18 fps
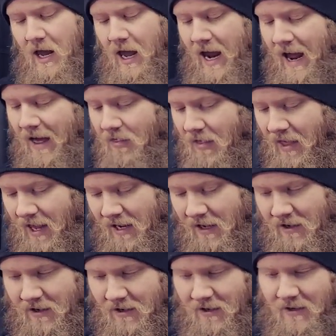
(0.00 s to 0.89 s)
And
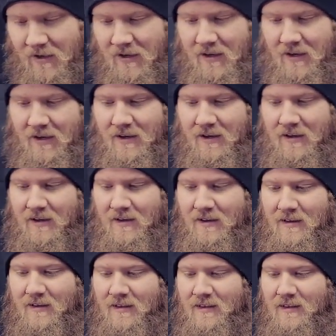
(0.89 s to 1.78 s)
then
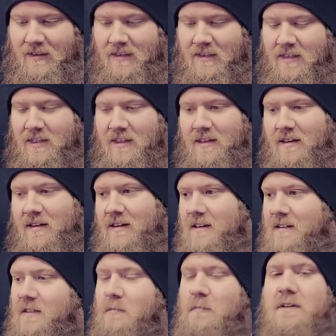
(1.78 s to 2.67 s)
the
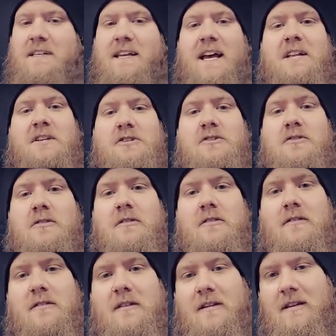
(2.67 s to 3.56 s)
the
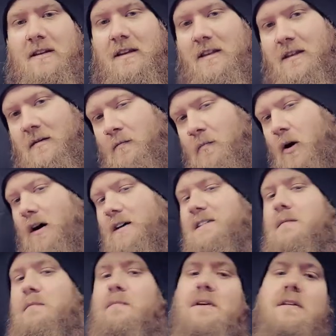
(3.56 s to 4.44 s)
potential, the
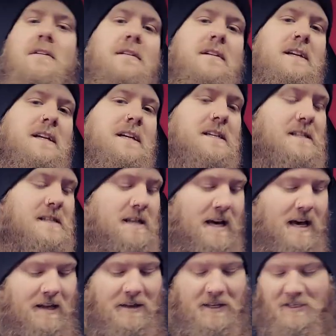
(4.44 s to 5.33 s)
possibilities
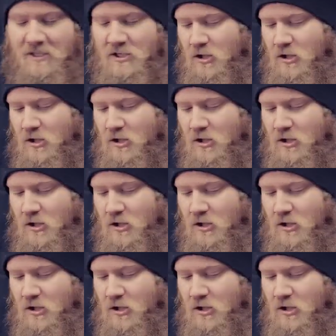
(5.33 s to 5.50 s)
that this